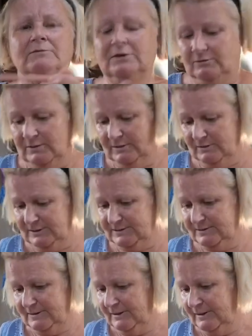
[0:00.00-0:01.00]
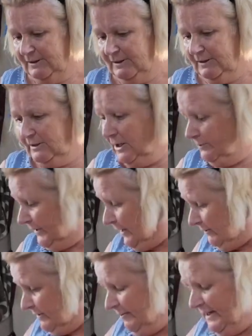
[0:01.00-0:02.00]
Quite nice. Hope they
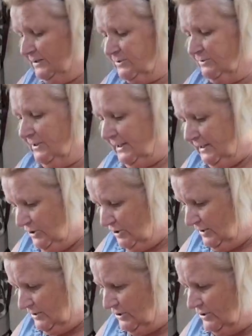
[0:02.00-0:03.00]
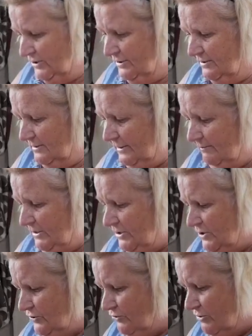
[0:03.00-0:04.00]
go in the pencil case. Shall I just let me
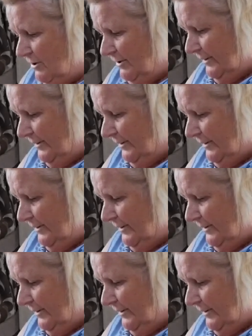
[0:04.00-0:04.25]
just try